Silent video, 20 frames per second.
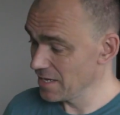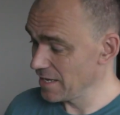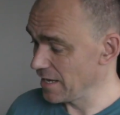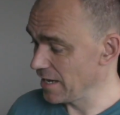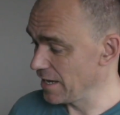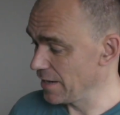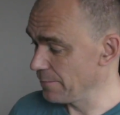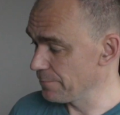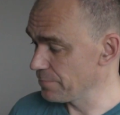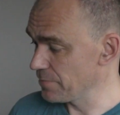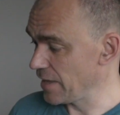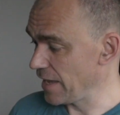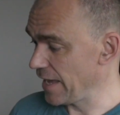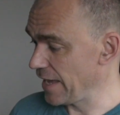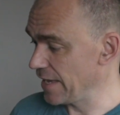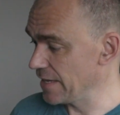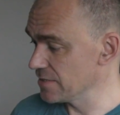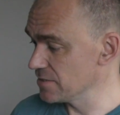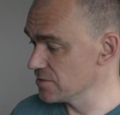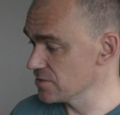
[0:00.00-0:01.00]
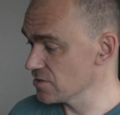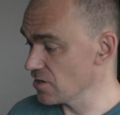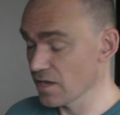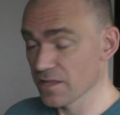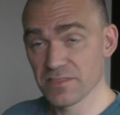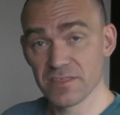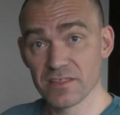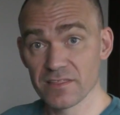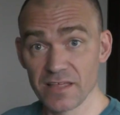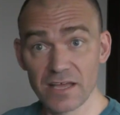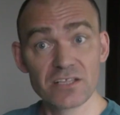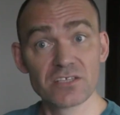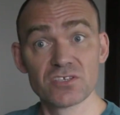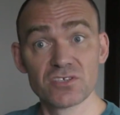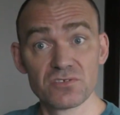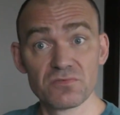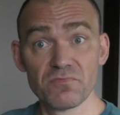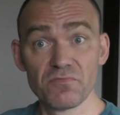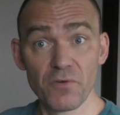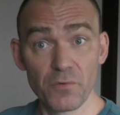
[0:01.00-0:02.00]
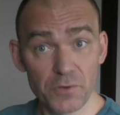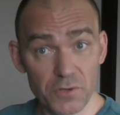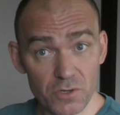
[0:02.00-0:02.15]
and I think that's very